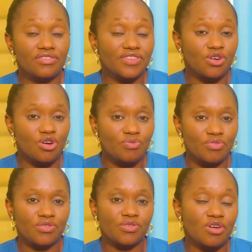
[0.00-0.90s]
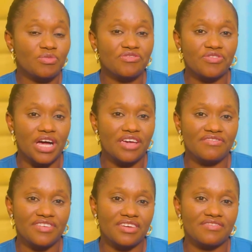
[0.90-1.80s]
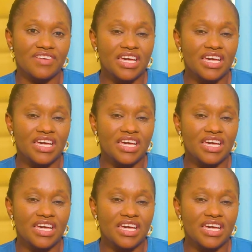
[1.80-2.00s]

the couple coming for IVF,